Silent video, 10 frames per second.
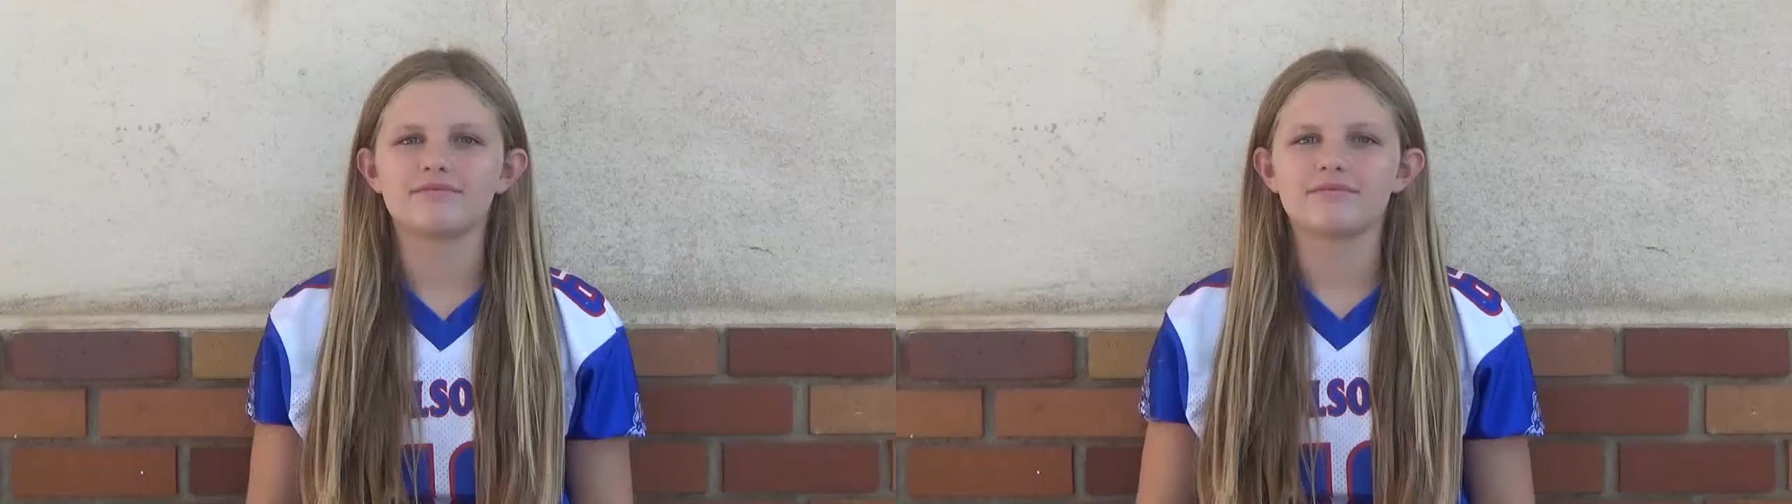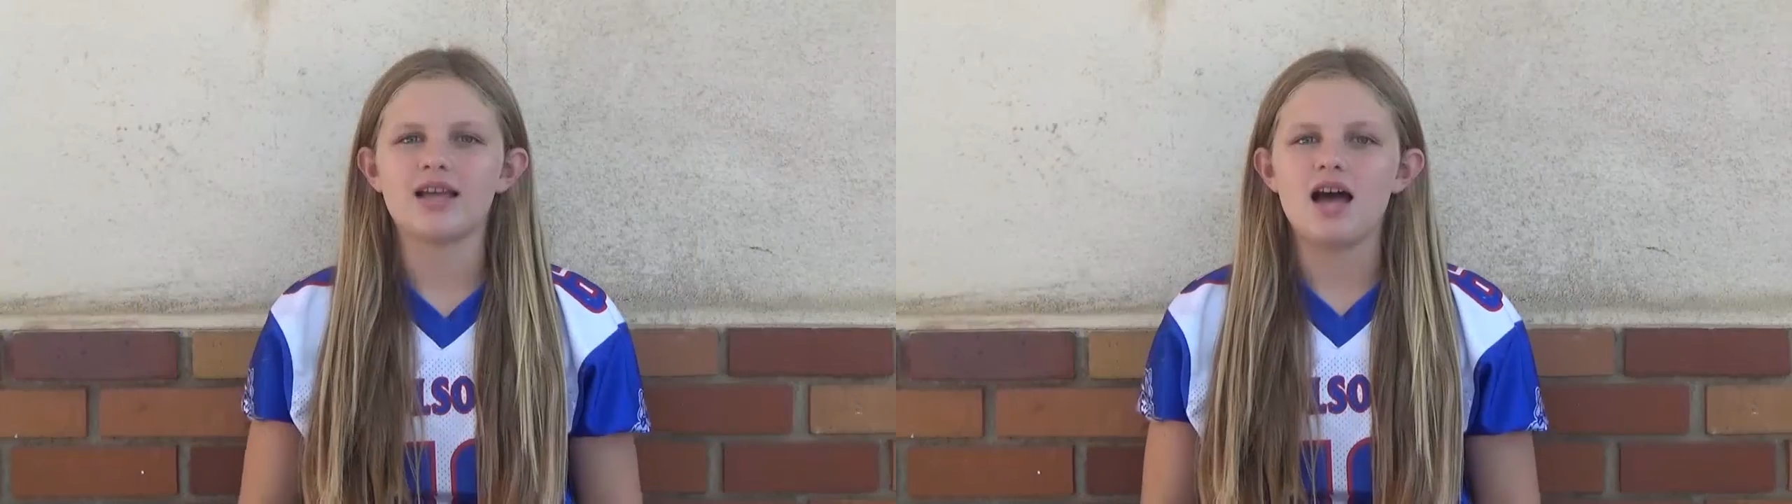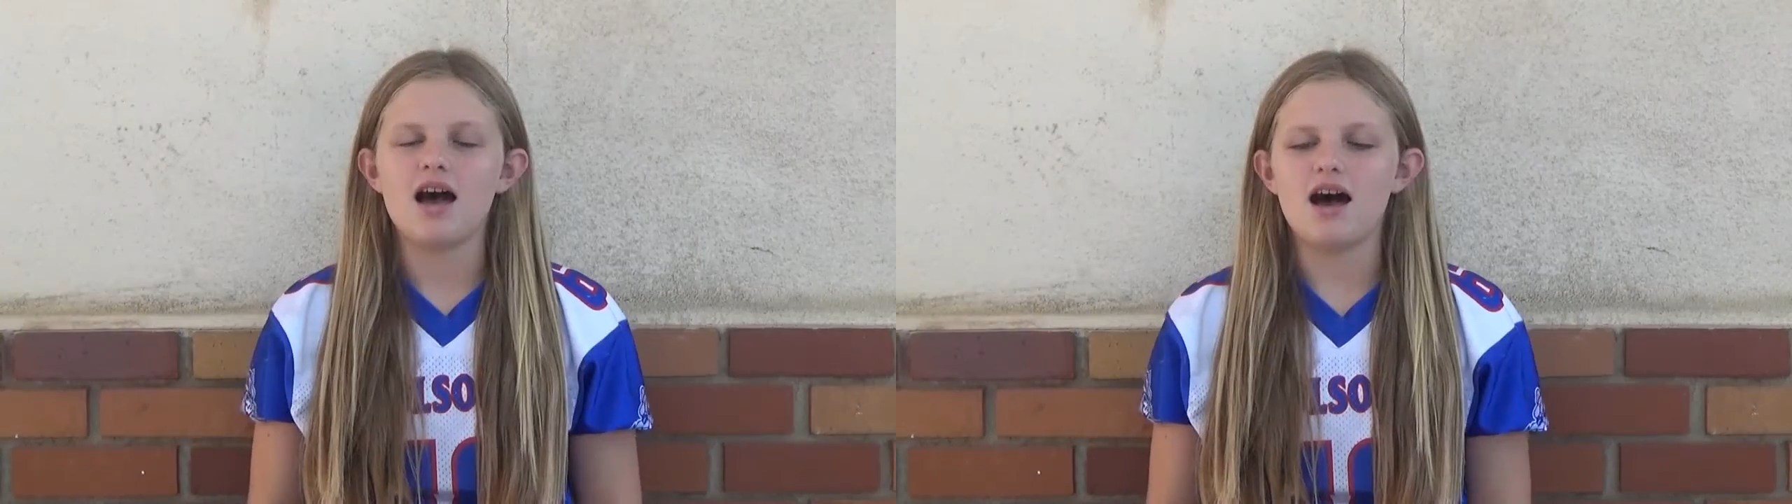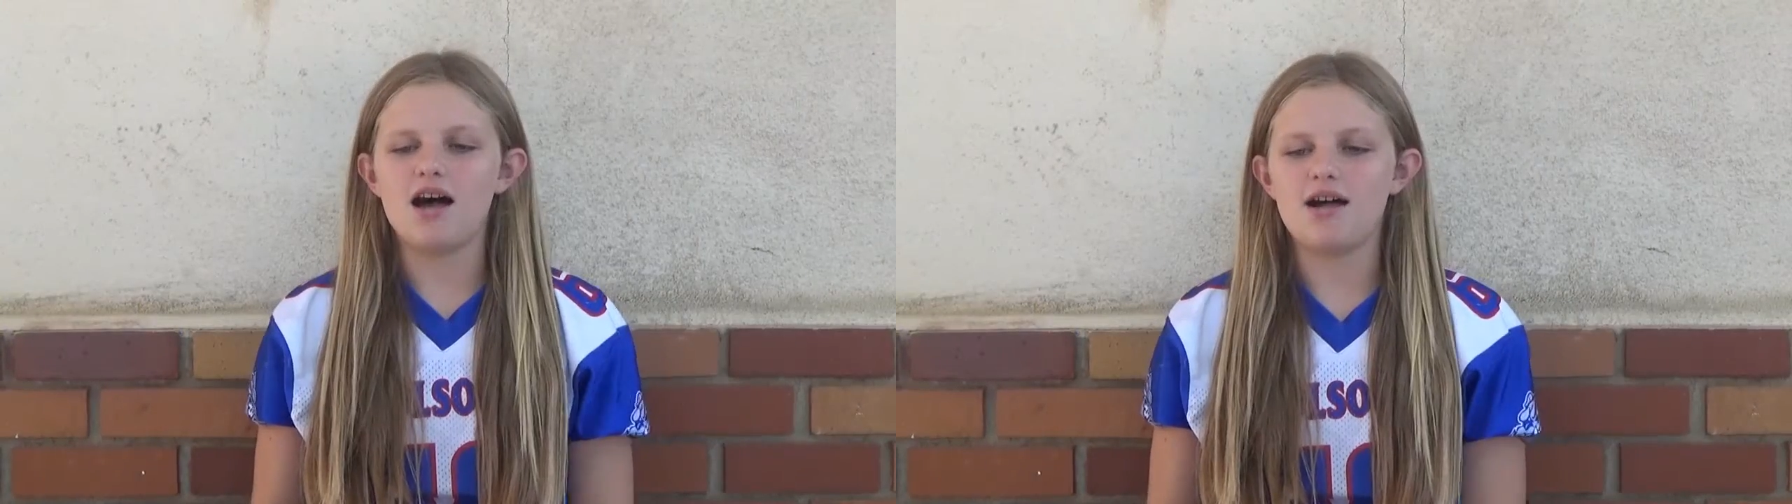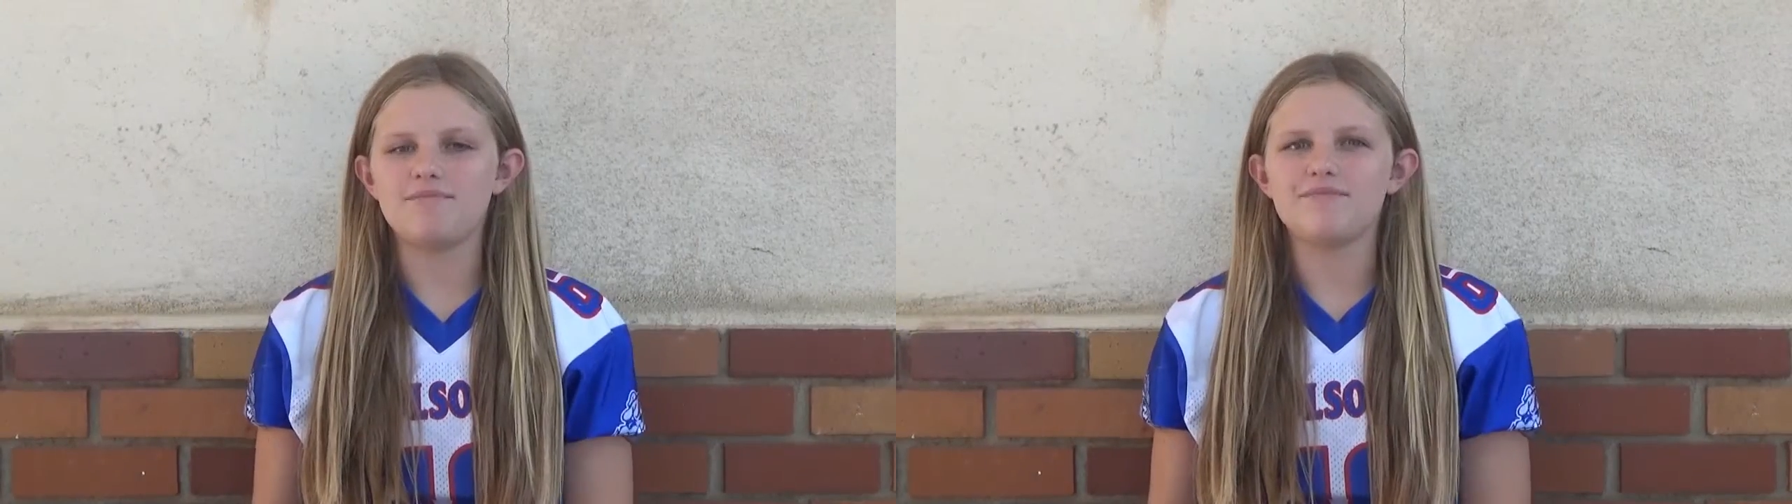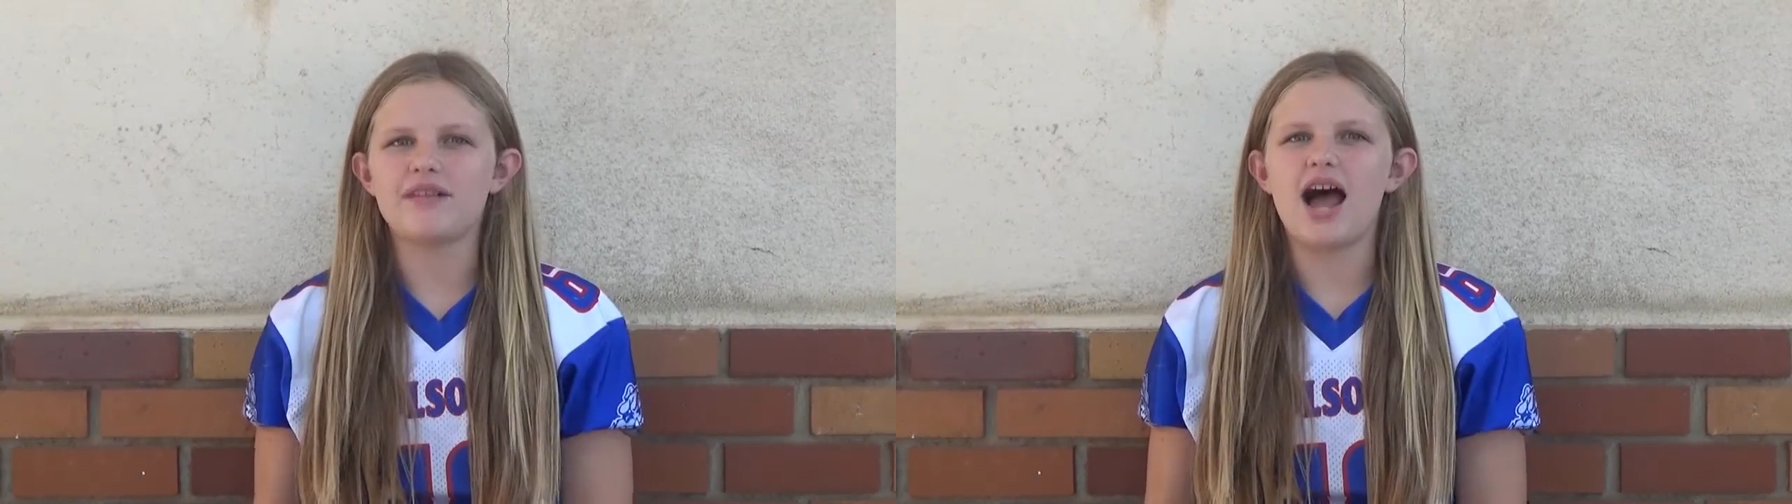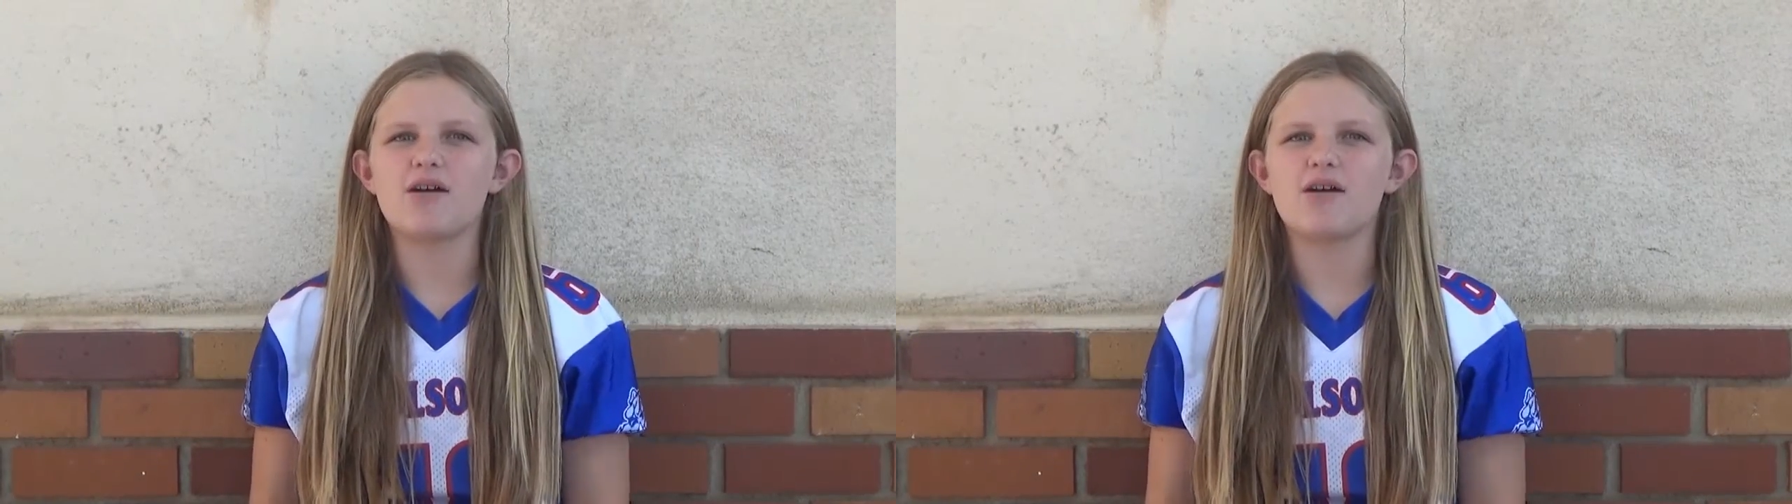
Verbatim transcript: Um,